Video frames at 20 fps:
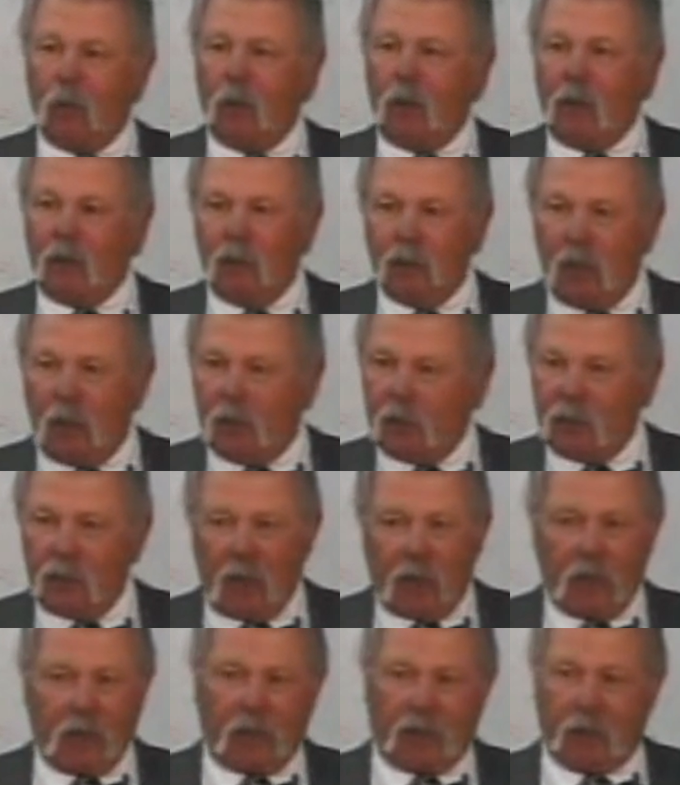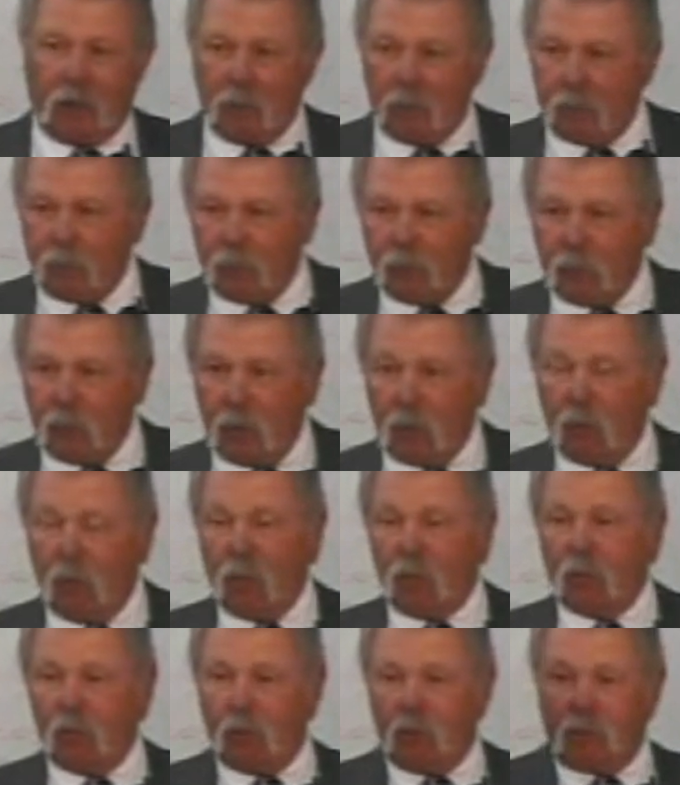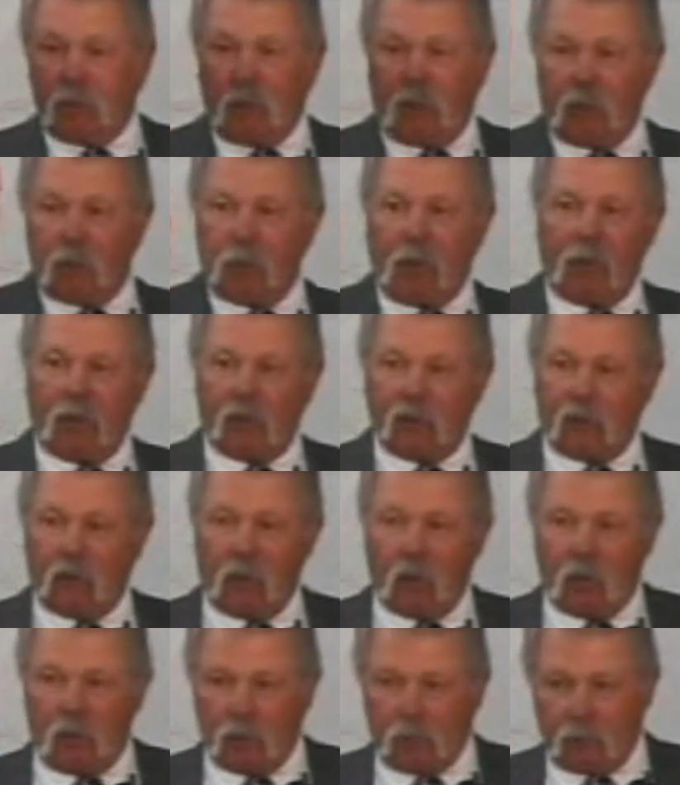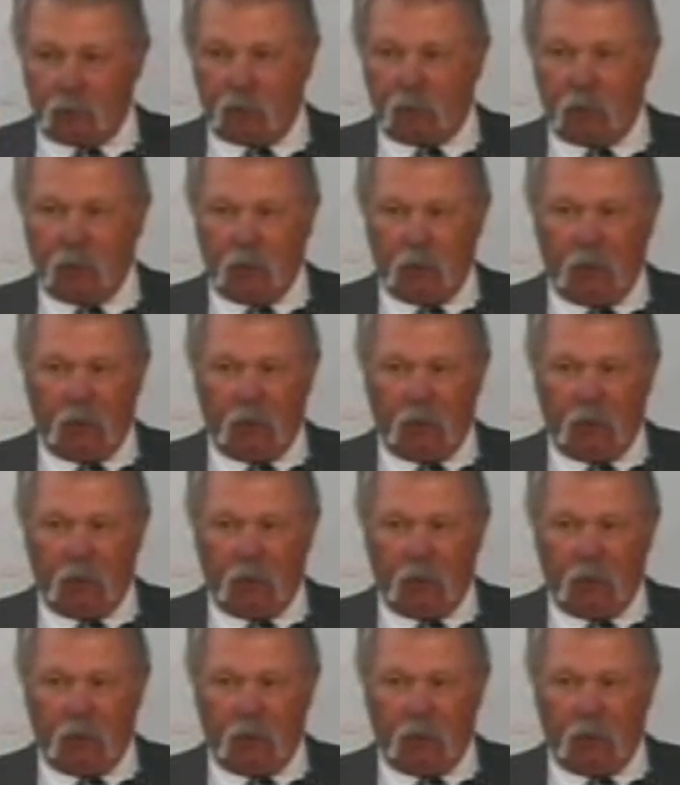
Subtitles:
We had nothing. We were sailing by the stars.